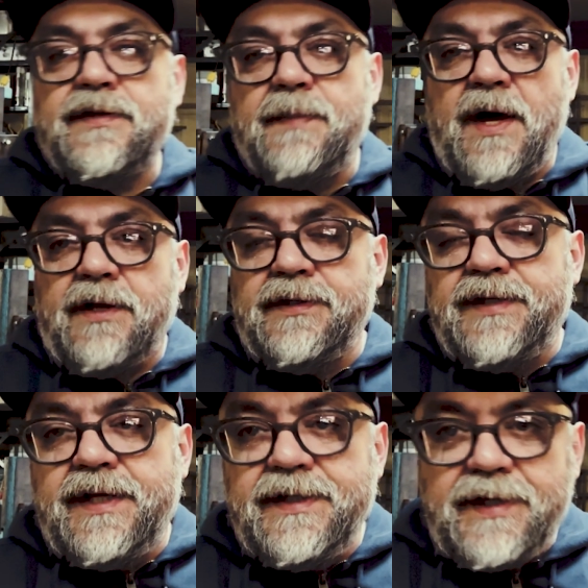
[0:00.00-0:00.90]
bottles.
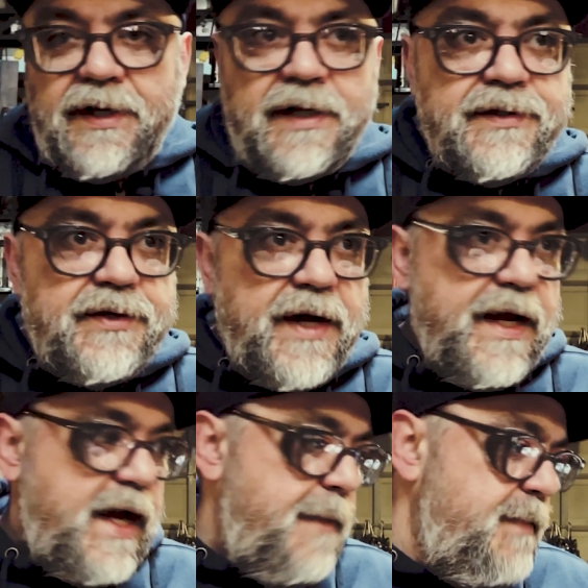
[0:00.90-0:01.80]
It is a
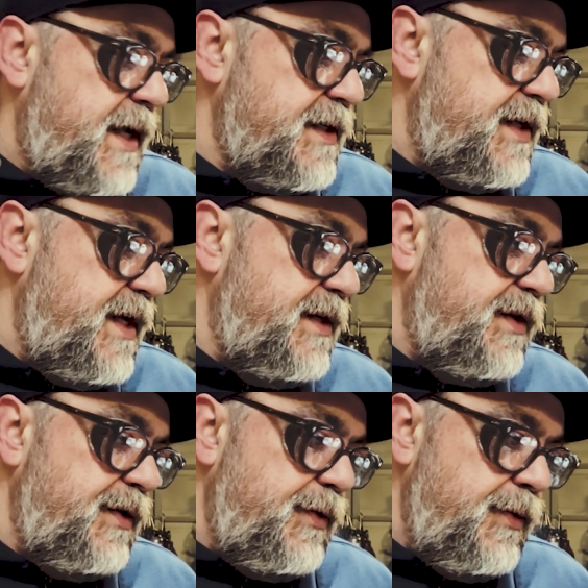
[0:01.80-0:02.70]
concentrate. I mixed it
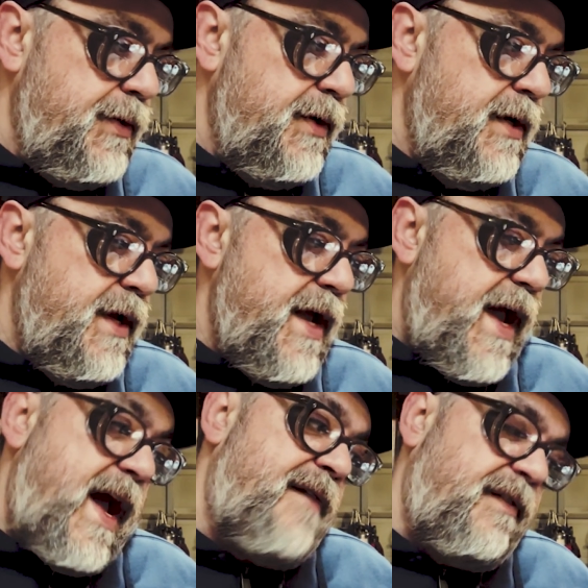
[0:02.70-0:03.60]
to
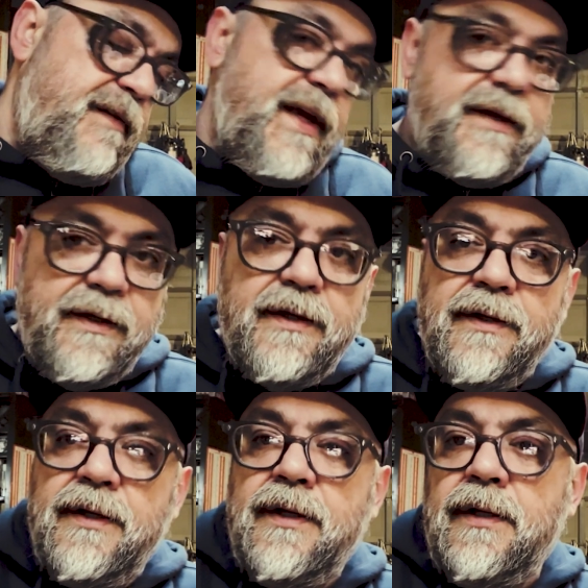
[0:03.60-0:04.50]
half of it
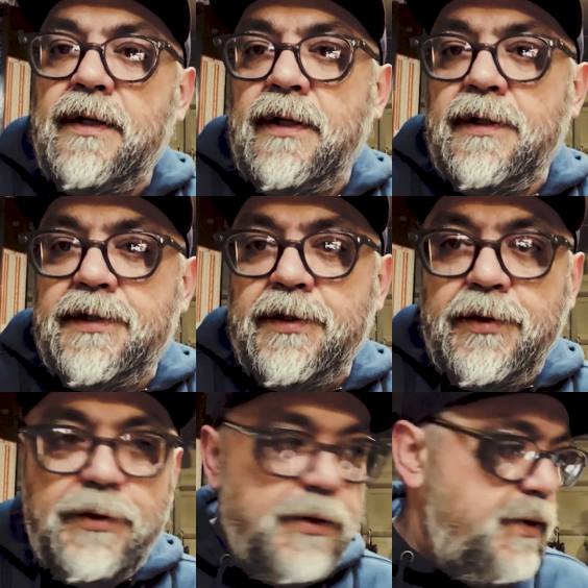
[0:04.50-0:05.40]

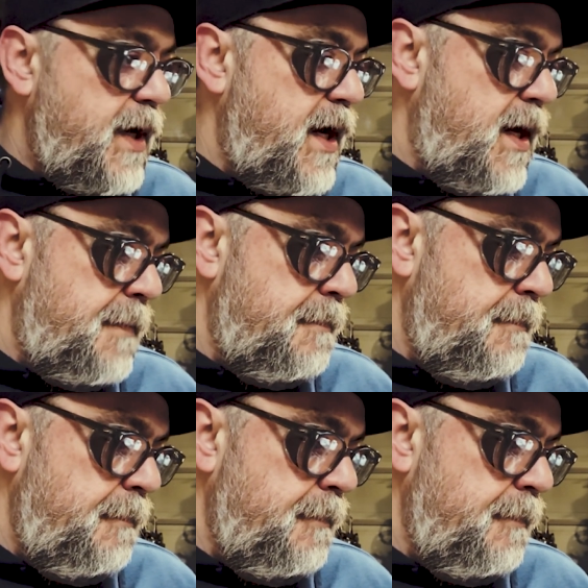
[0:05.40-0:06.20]
to